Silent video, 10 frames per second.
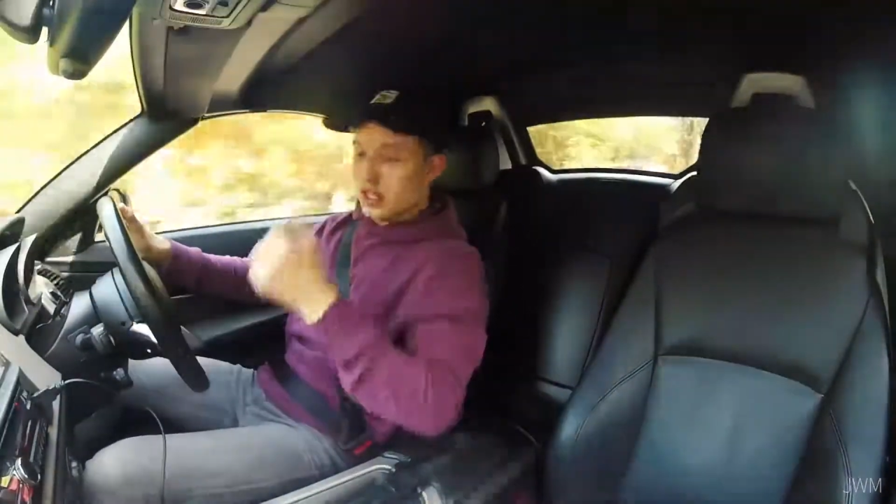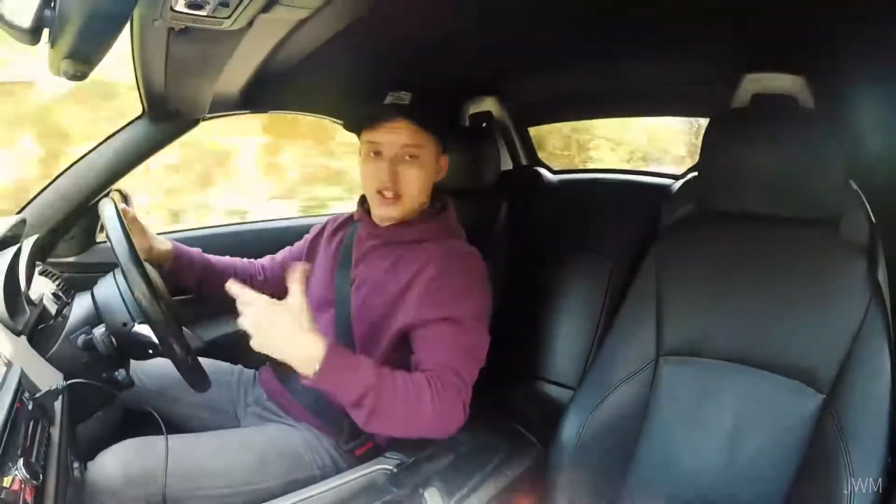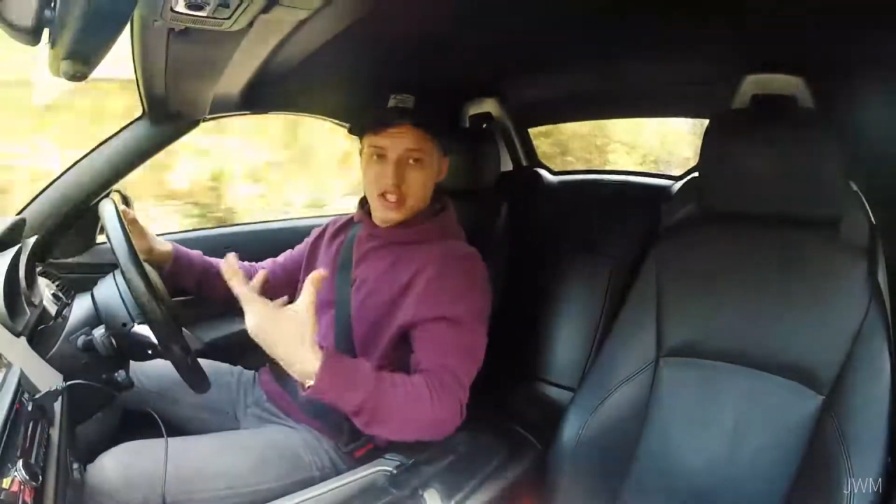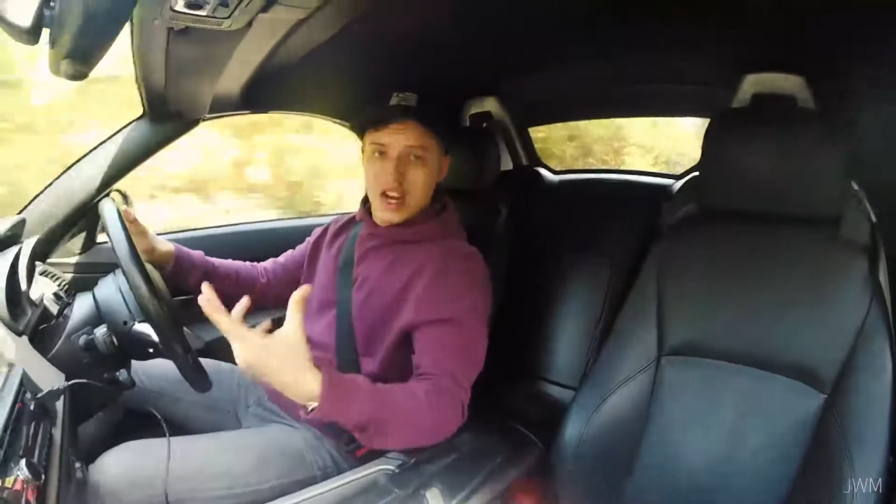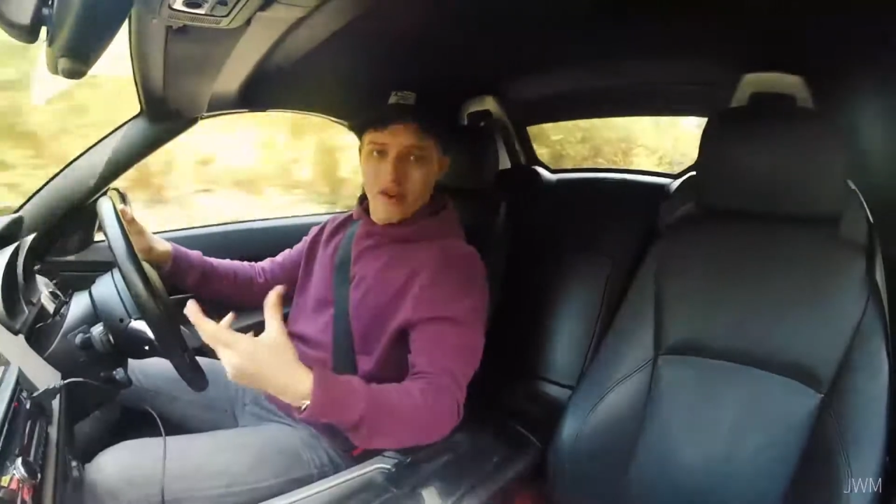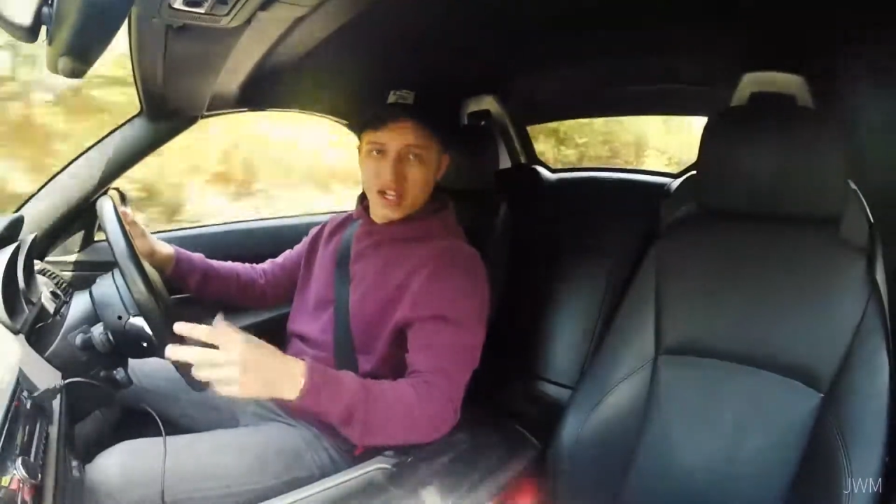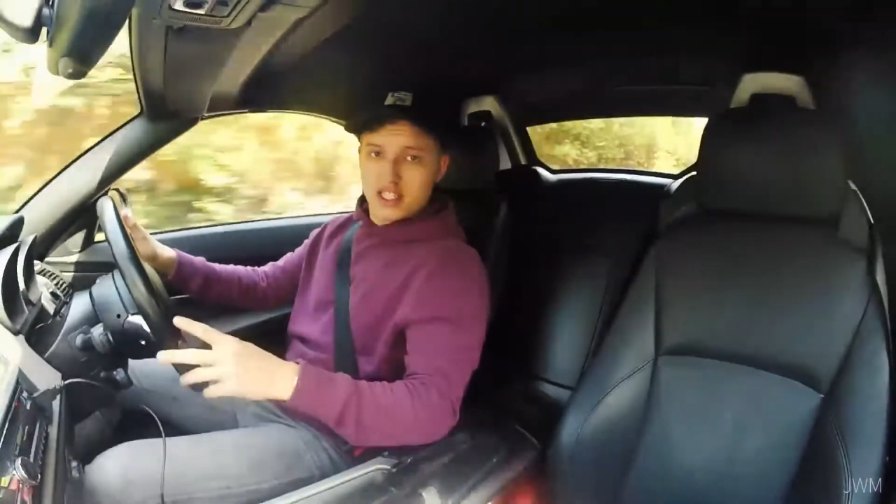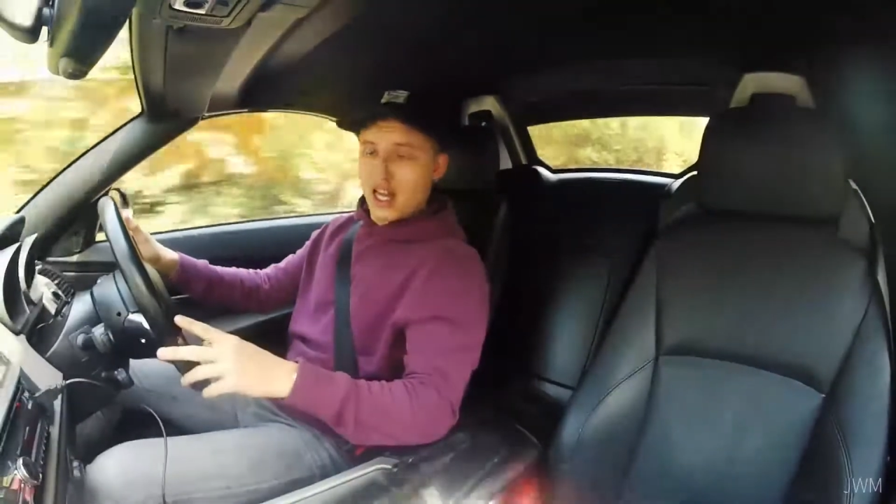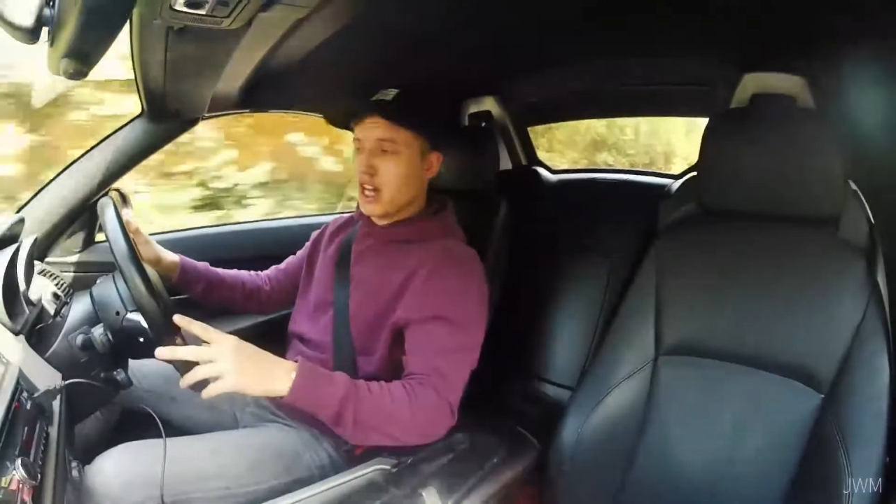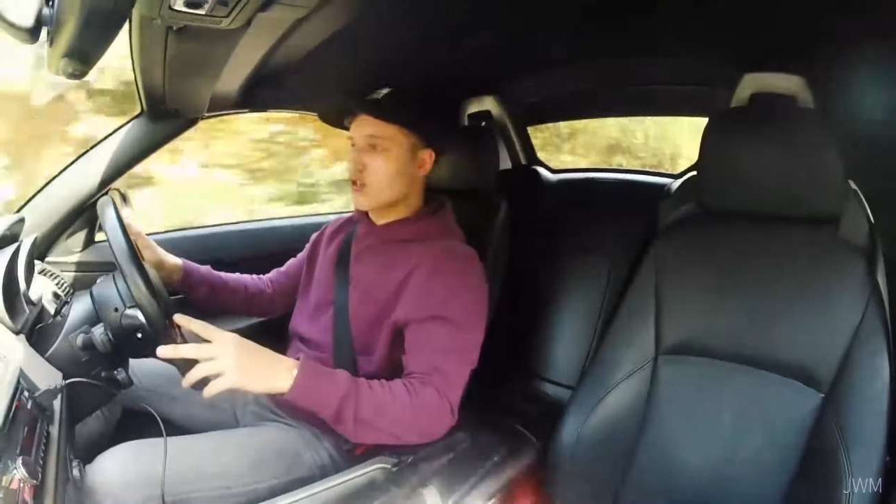The steering is
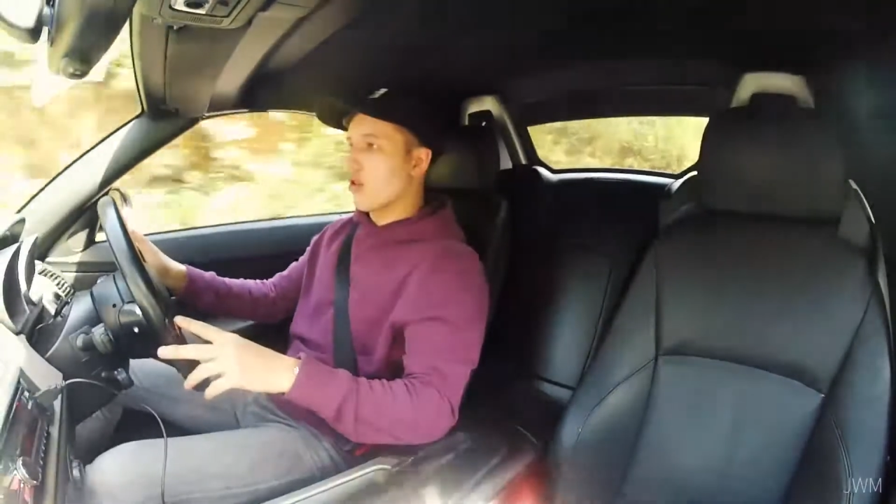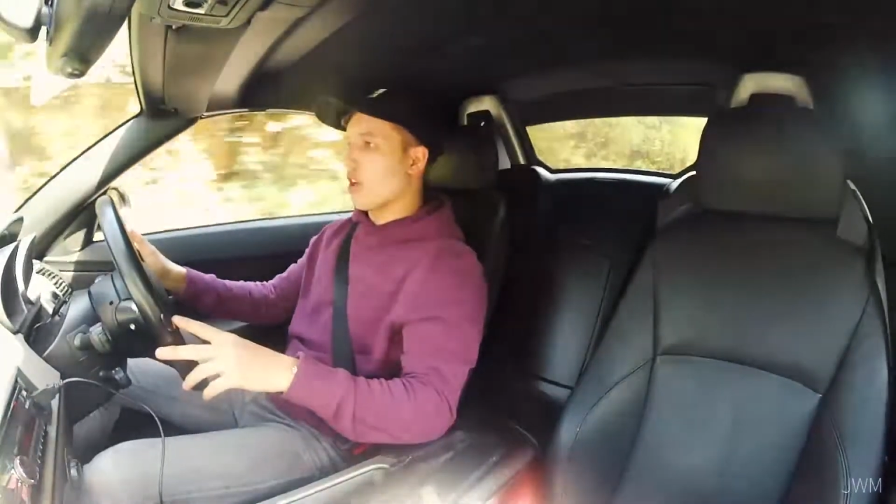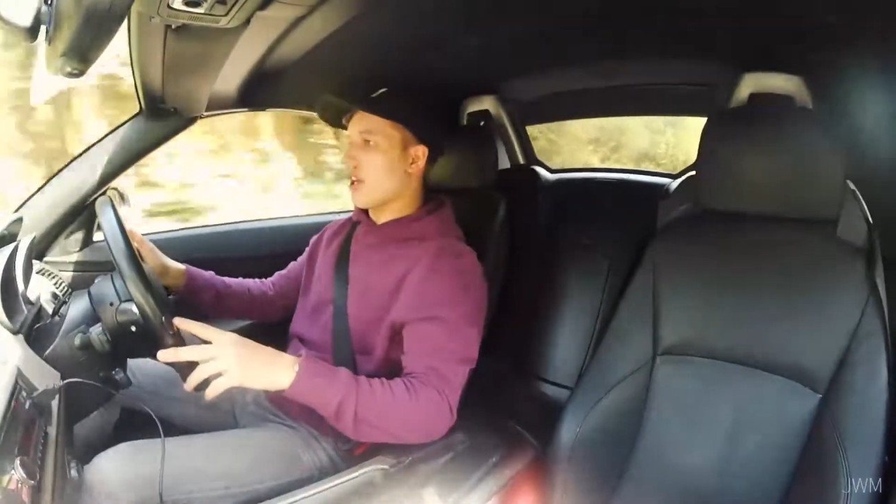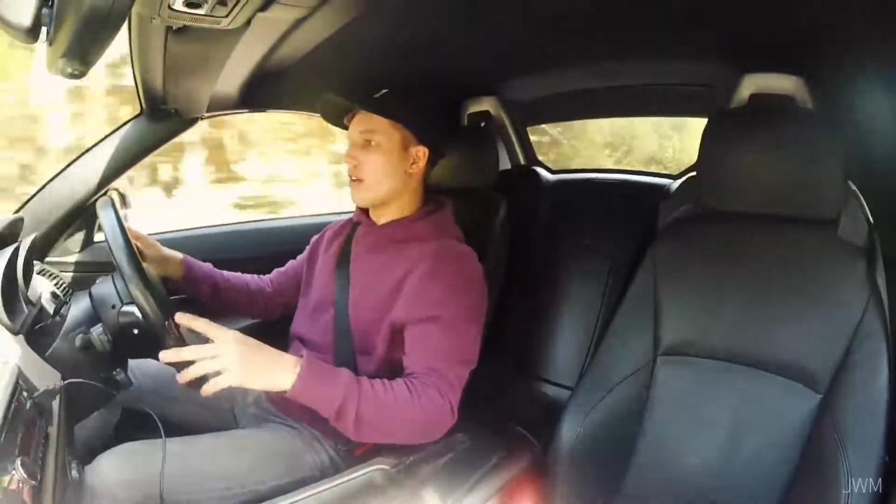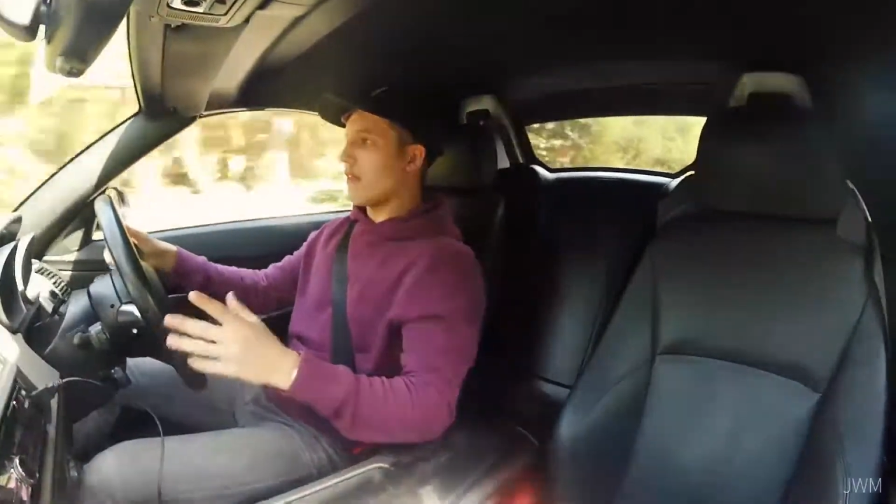electronic,